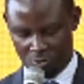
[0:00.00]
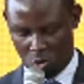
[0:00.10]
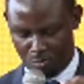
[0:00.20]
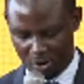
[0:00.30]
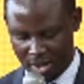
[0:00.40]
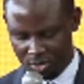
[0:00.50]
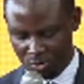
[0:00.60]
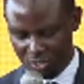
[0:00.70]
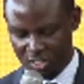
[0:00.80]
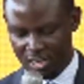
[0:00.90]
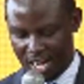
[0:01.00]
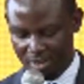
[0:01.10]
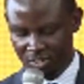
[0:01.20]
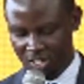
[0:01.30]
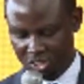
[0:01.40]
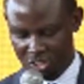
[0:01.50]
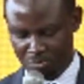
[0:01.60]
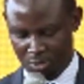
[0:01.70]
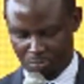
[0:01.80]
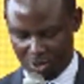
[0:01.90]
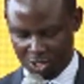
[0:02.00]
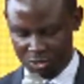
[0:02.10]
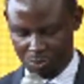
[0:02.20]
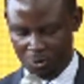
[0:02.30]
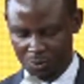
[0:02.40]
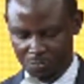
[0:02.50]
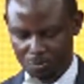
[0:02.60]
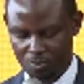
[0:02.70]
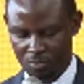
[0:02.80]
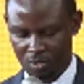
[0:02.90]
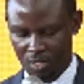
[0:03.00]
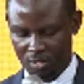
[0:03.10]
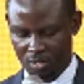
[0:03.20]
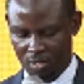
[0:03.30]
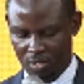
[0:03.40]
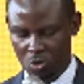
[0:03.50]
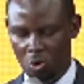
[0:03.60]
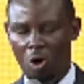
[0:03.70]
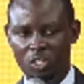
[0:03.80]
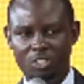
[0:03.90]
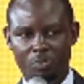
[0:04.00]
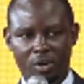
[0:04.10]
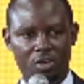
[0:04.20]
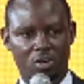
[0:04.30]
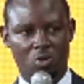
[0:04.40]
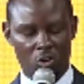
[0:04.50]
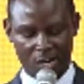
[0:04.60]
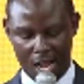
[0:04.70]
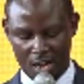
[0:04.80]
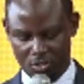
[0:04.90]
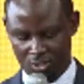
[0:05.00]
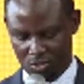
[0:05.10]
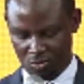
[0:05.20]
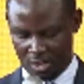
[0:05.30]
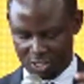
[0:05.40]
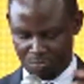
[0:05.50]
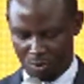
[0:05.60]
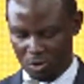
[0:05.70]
To operate within the love leadership principle, you'll always be called out